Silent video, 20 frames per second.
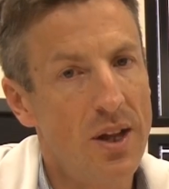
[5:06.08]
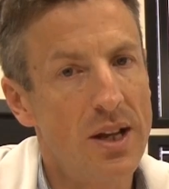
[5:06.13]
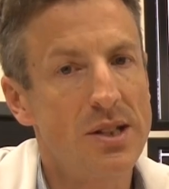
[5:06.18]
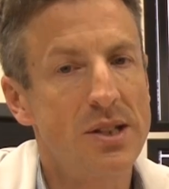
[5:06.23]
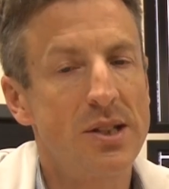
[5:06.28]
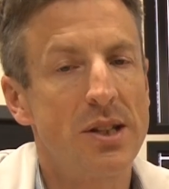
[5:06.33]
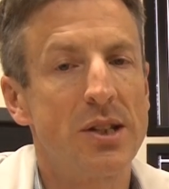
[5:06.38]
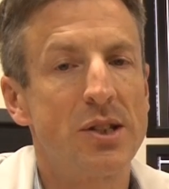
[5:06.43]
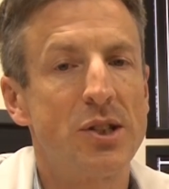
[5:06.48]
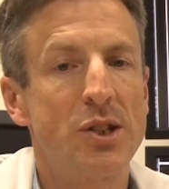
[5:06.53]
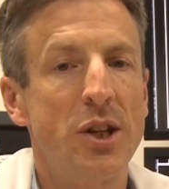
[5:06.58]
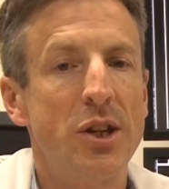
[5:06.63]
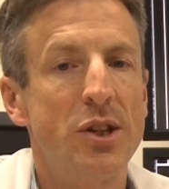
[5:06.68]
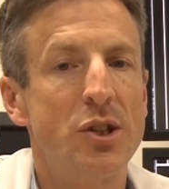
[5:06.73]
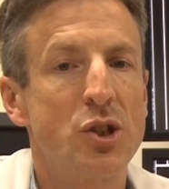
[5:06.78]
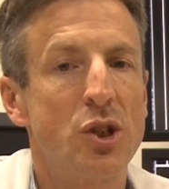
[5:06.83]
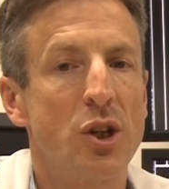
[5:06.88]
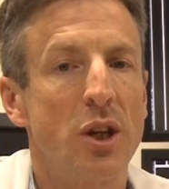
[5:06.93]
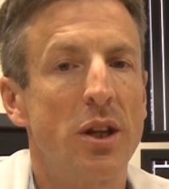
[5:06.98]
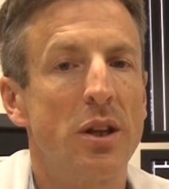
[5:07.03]
that's
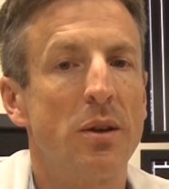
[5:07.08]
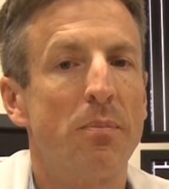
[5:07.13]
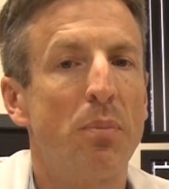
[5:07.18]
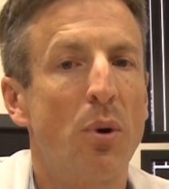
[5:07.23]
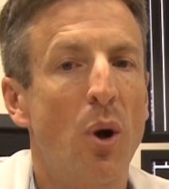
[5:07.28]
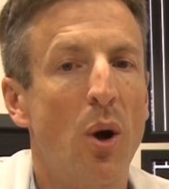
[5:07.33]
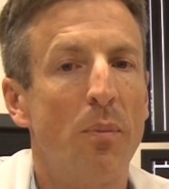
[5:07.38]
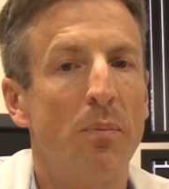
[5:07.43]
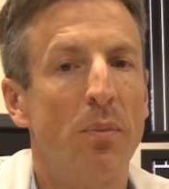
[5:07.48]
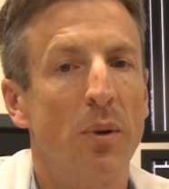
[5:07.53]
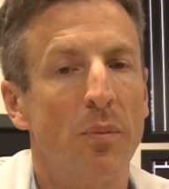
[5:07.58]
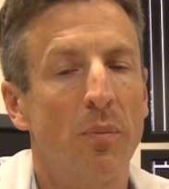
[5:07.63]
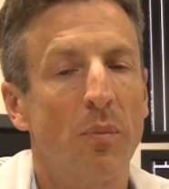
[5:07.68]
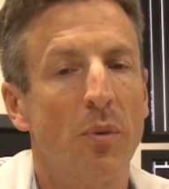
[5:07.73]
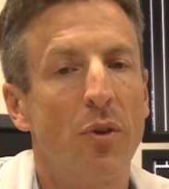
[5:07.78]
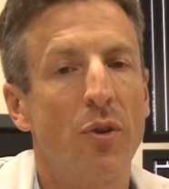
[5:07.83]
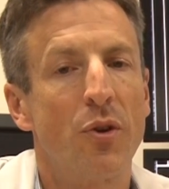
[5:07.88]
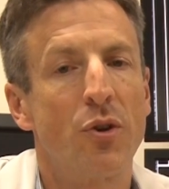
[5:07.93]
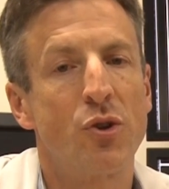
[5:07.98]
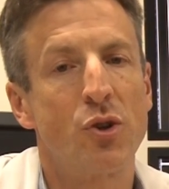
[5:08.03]
essentially the problem
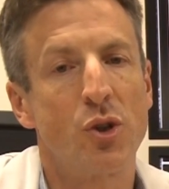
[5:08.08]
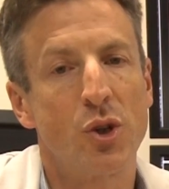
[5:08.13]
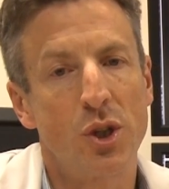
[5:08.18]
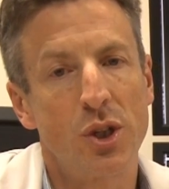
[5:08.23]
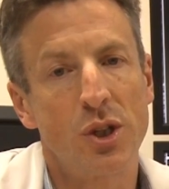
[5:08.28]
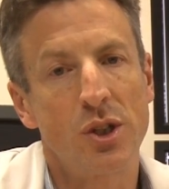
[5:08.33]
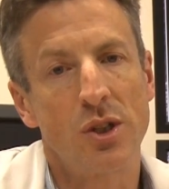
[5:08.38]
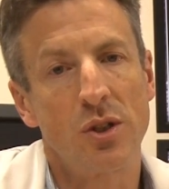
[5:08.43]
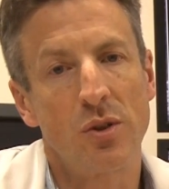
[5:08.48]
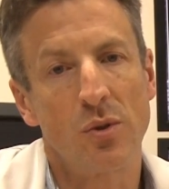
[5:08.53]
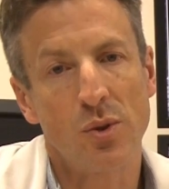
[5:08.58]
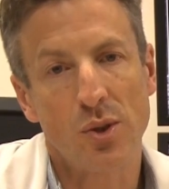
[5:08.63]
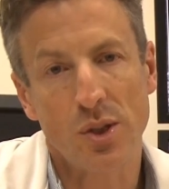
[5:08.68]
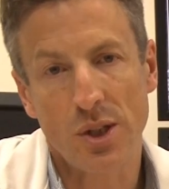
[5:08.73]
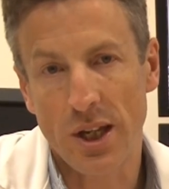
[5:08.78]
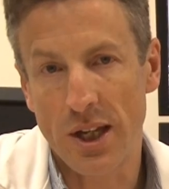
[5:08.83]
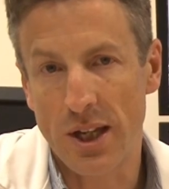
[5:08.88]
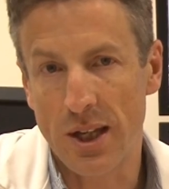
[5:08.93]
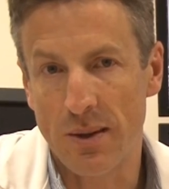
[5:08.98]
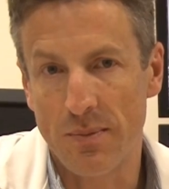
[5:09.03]
with the traditional
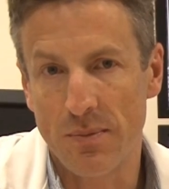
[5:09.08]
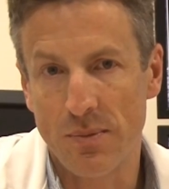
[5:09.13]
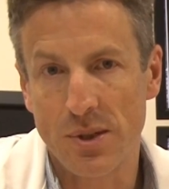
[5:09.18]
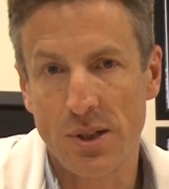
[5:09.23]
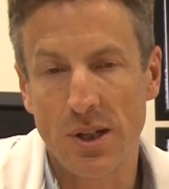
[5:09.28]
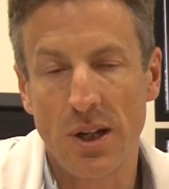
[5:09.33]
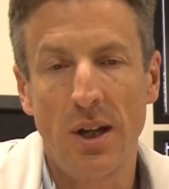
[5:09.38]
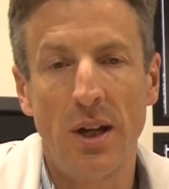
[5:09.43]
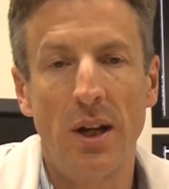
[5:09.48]
schemes,